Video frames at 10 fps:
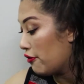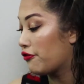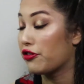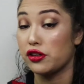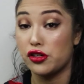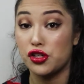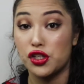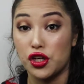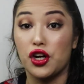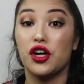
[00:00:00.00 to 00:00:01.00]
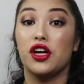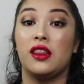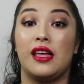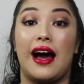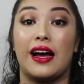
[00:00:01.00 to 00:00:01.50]
for sure,
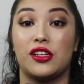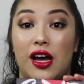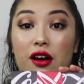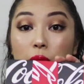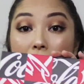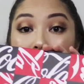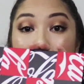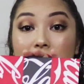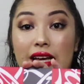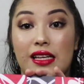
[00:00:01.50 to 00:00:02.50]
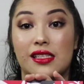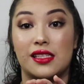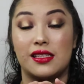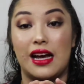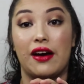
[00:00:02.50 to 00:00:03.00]
the eyeshadow palette is
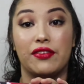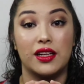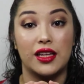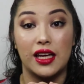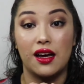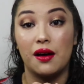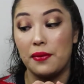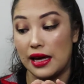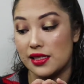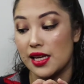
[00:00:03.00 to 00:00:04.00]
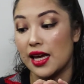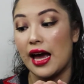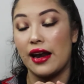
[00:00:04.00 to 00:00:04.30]
definitely amazing,